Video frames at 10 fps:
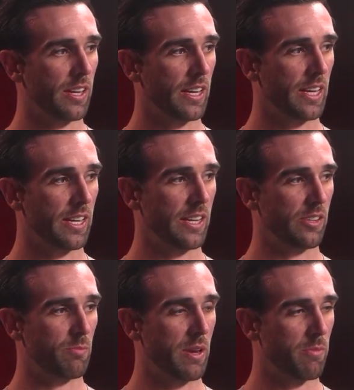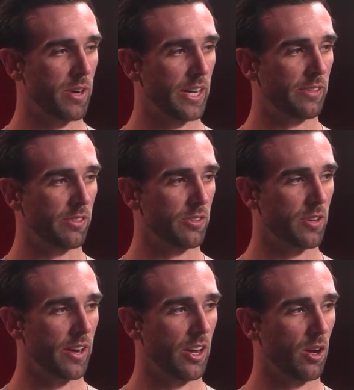in his memory to
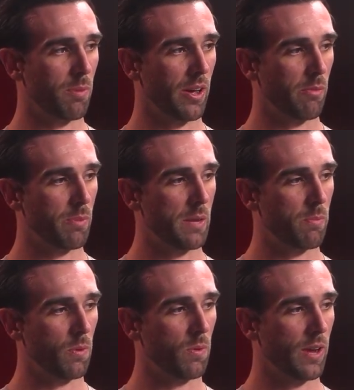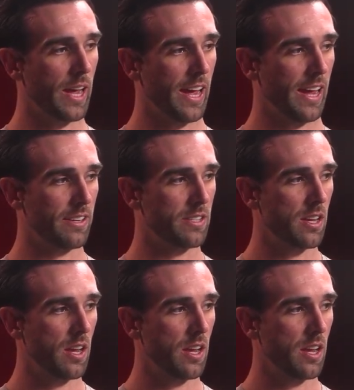try to help other people, and